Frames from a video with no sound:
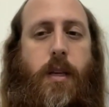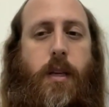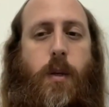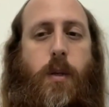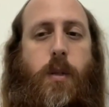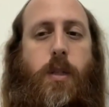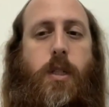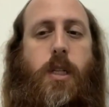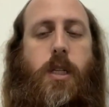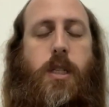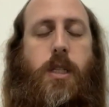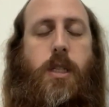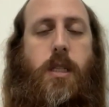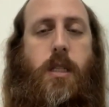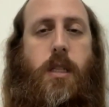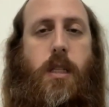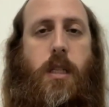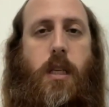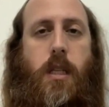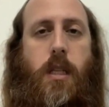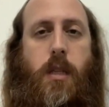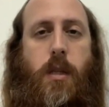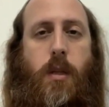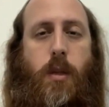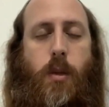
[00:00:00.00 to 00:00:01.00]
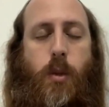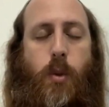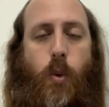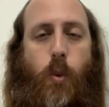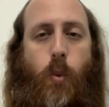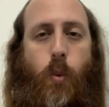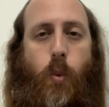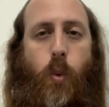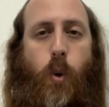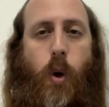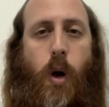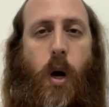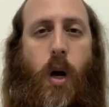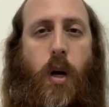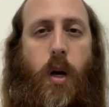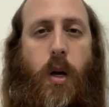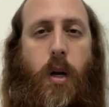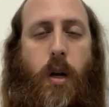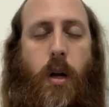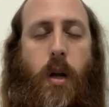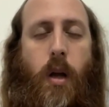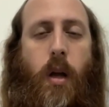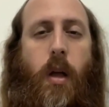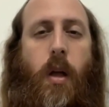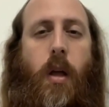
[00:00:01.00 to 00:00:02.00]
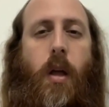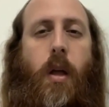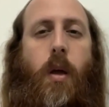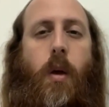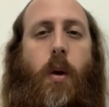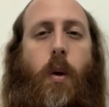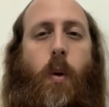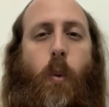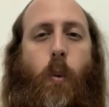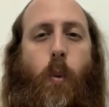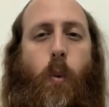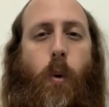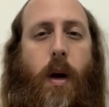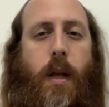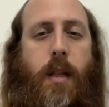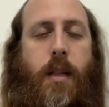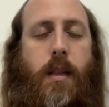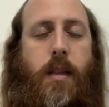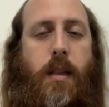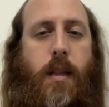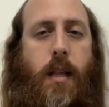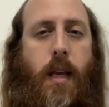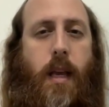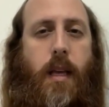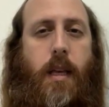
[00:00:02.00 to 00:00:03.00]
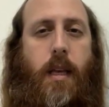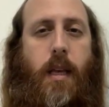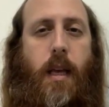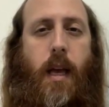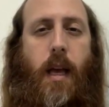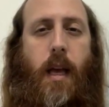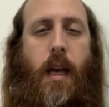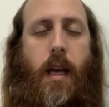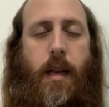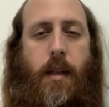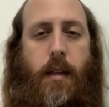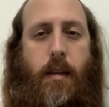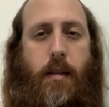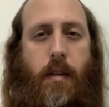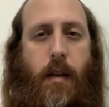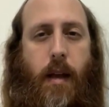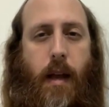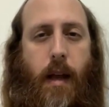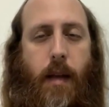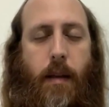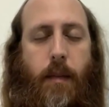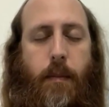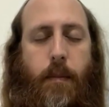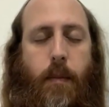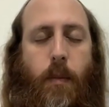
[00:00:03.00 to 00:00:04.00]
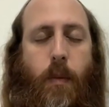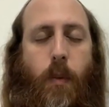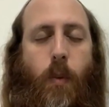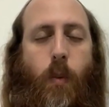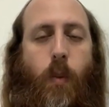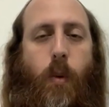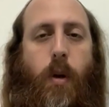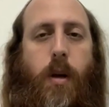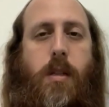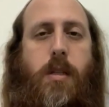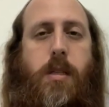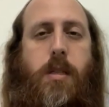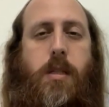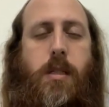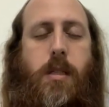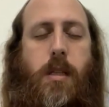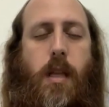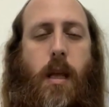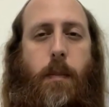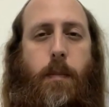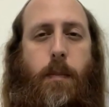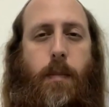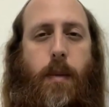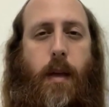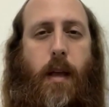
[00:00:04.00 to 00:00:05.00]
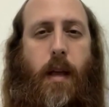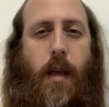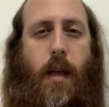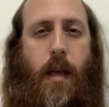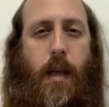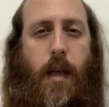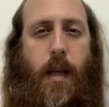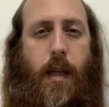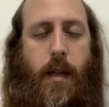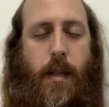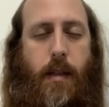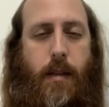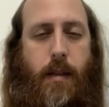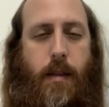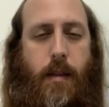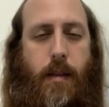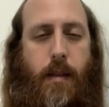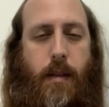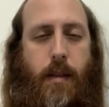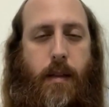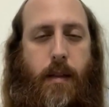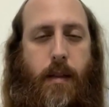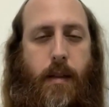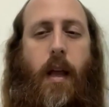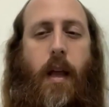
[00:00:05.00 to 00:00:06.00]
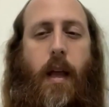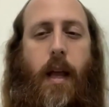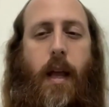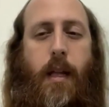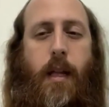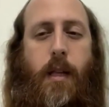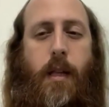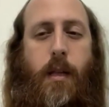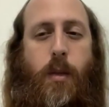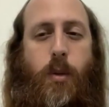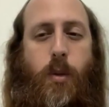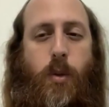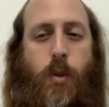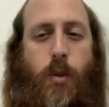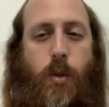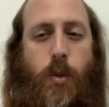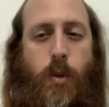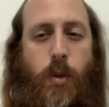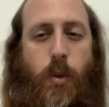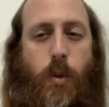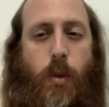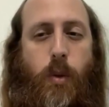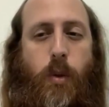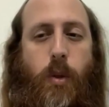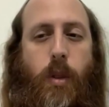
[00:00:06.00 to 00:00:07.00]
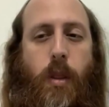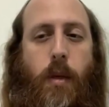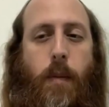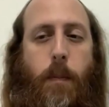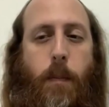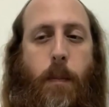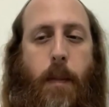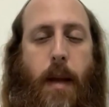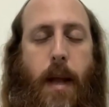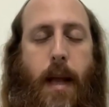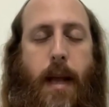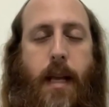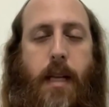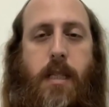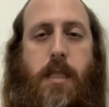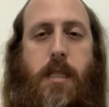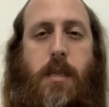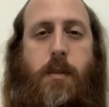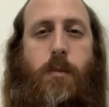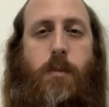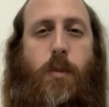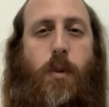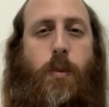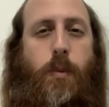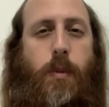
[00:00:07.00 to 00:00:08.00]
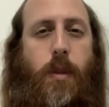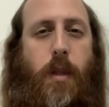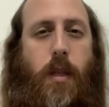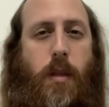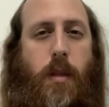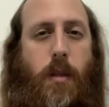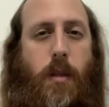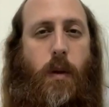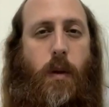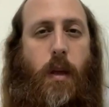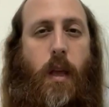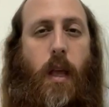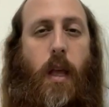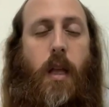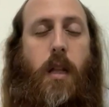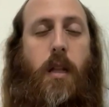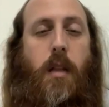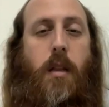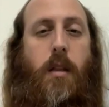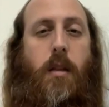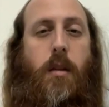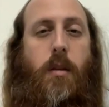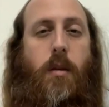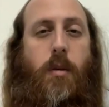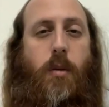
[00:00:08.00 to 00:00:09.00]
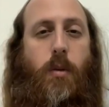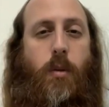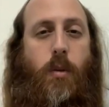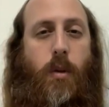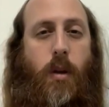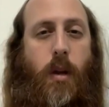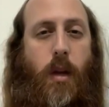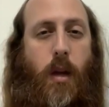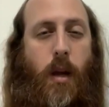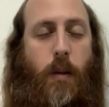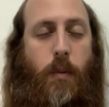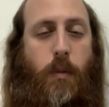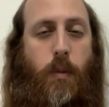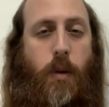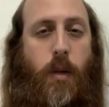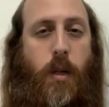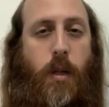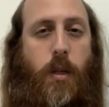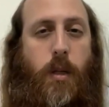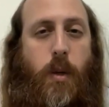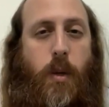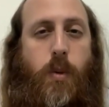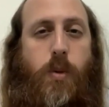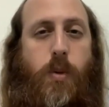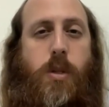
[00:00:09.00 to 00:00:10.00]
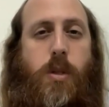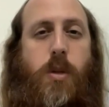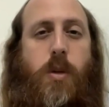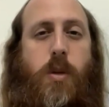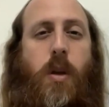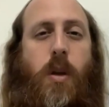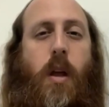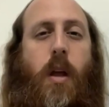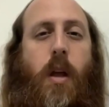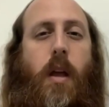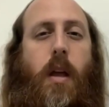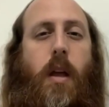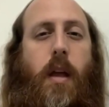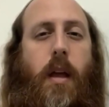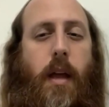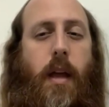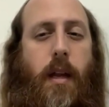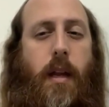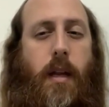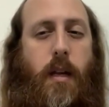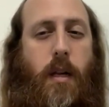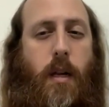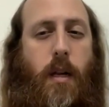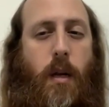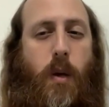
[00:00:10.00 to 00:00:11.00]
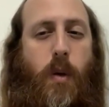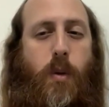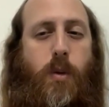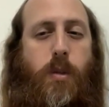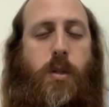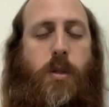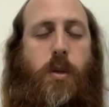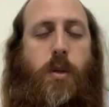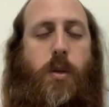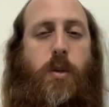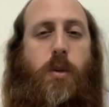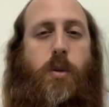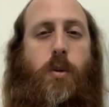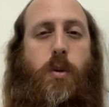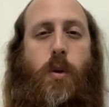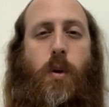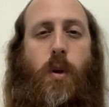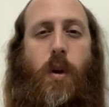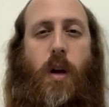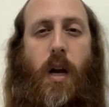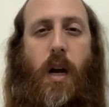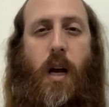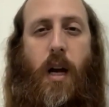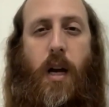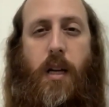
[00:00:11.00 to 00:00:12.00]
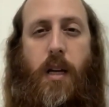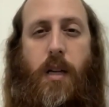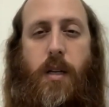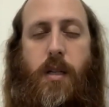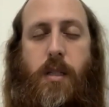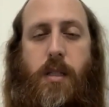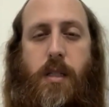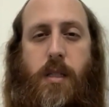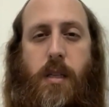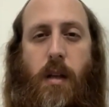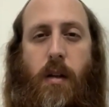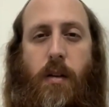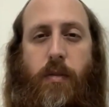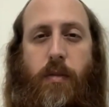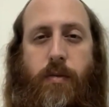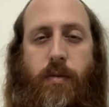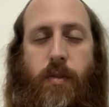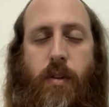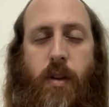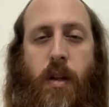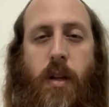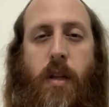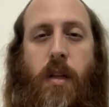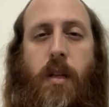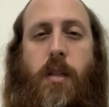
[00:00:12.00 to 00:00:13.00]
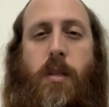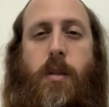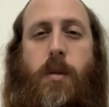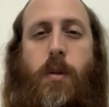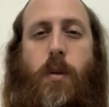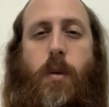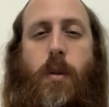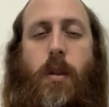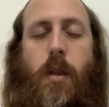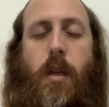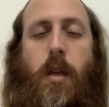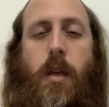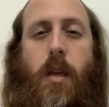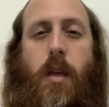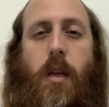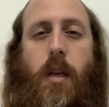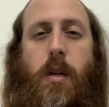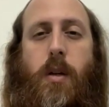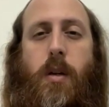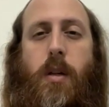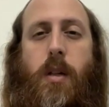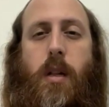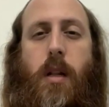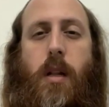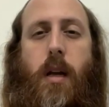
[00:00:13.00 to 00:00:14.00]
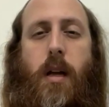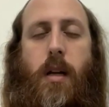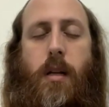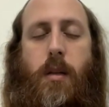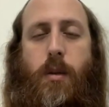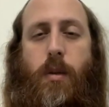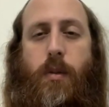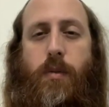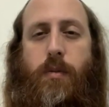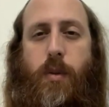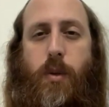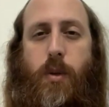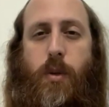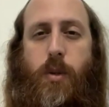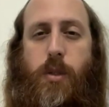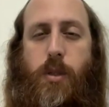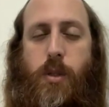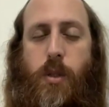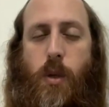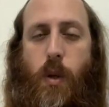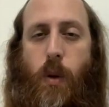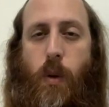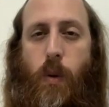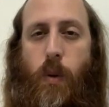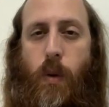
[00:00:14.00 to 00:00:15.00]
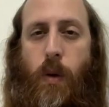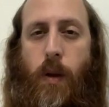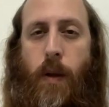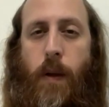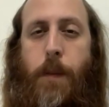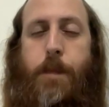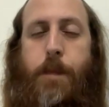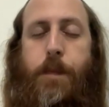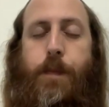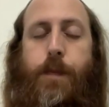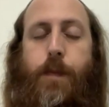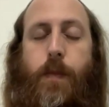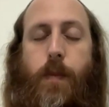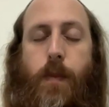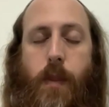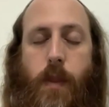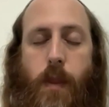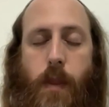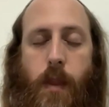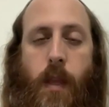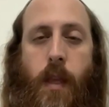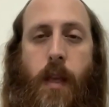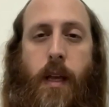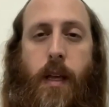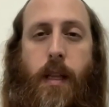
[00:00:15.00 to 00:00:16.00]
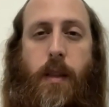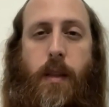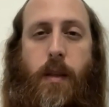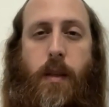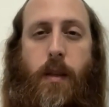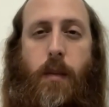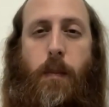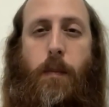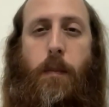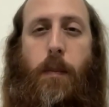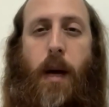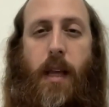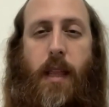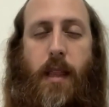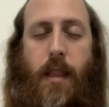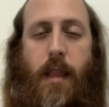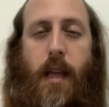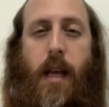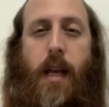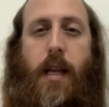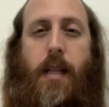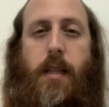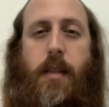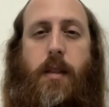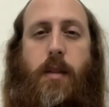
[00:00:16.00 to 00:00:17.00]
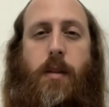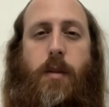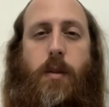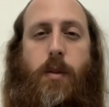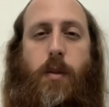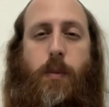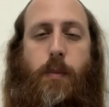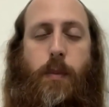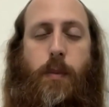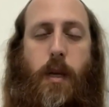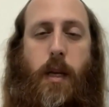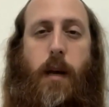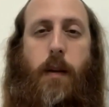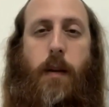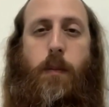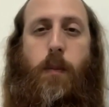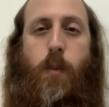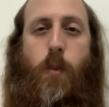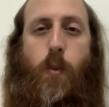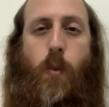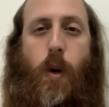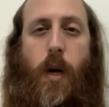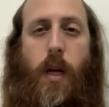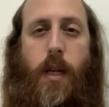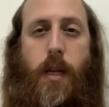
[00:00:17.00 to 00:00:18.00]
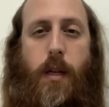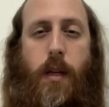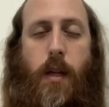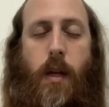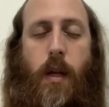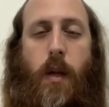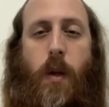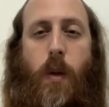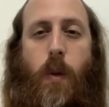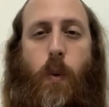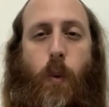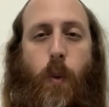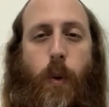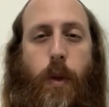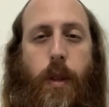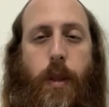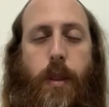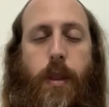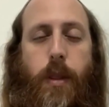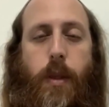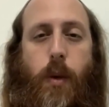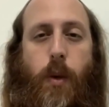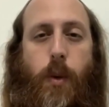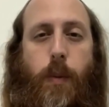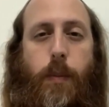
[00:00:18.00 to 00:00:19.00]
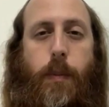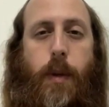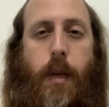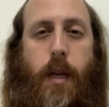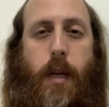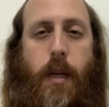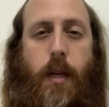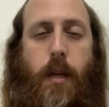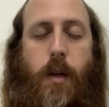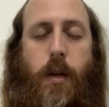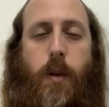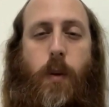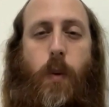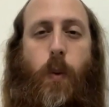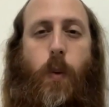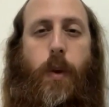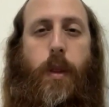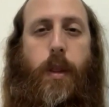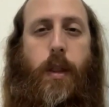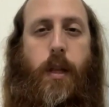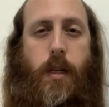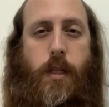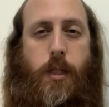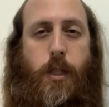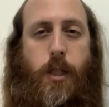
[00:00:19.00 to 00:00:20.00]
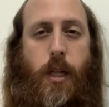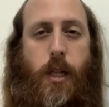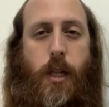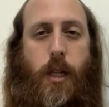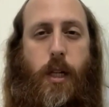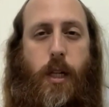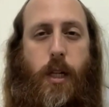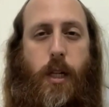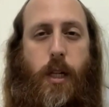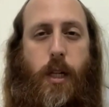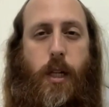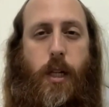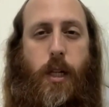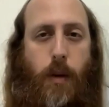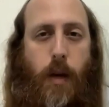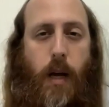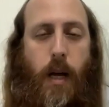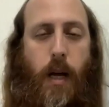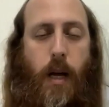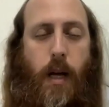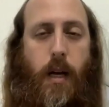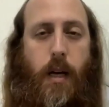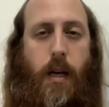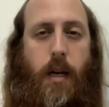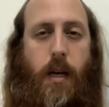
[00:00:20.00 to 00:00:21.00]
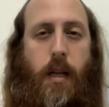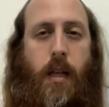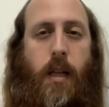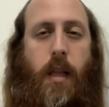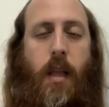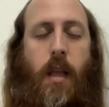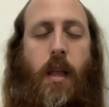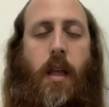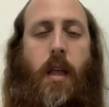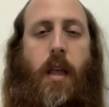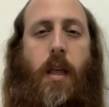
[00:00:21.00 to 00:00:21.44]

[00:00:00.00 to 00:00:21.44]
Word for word: You just need to walk one day at a time, one step at a time and to do the maximum you can to come closer and closer to your higher self, to the inner light of your soul, and by that to become one with your Maker, with Hashem Yitbarach.